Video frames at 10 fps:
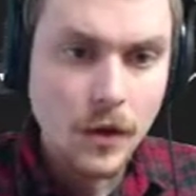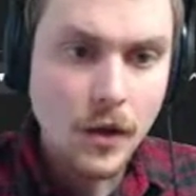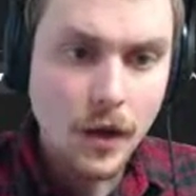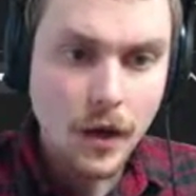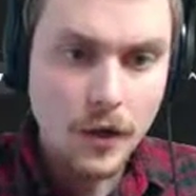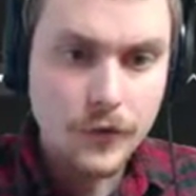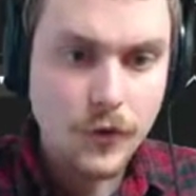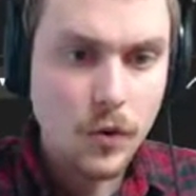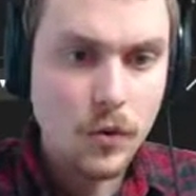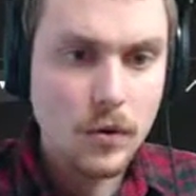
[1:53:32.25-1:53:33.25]
Uh,
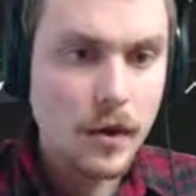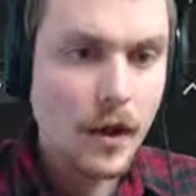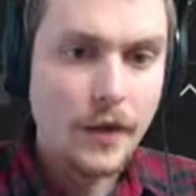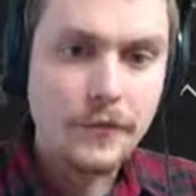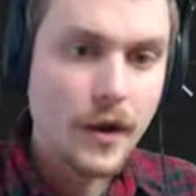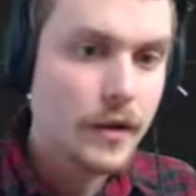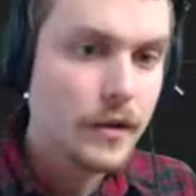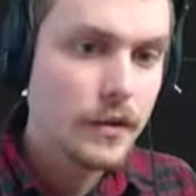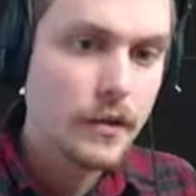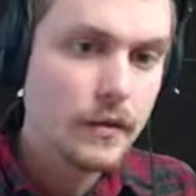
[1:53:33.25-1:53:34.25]
so I've got
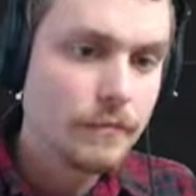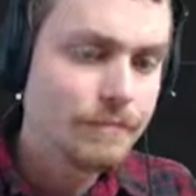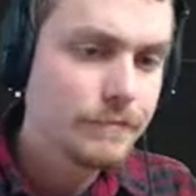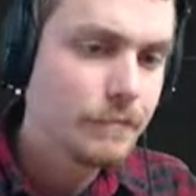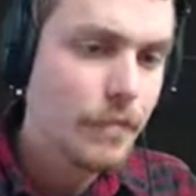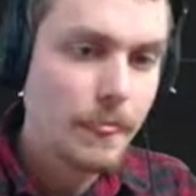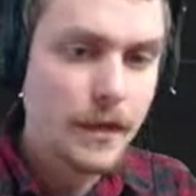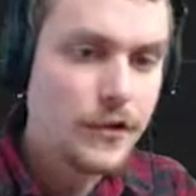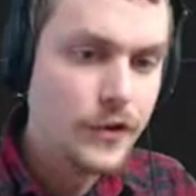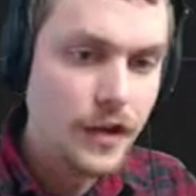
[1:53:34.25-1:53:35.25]
a,
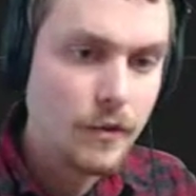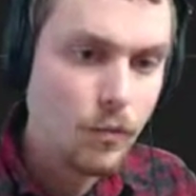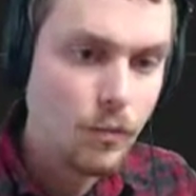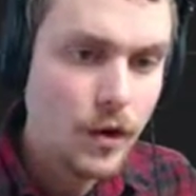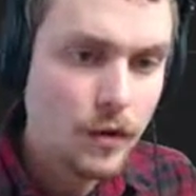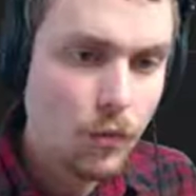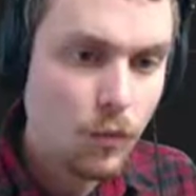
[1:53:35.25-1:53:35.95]
it, it, it,